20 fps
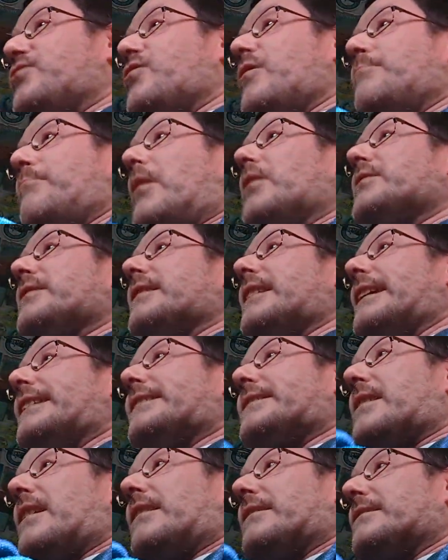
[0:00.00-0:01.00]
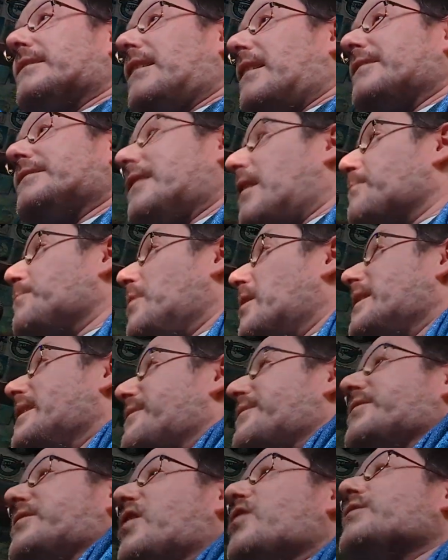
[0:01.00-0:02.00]
to a modulator, and I'm not
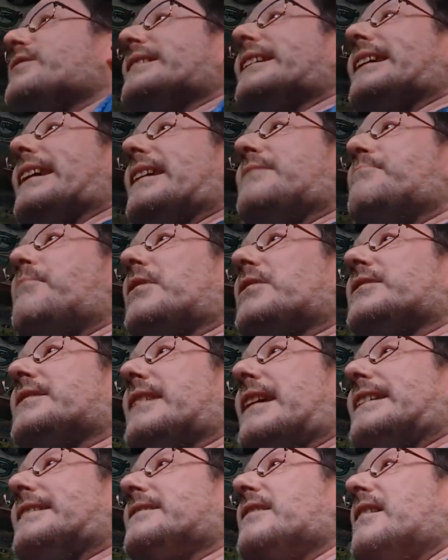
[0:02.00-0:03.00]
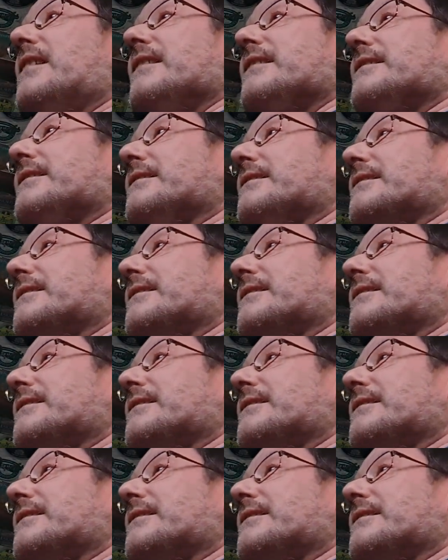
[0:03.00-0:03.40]
even using a modulator.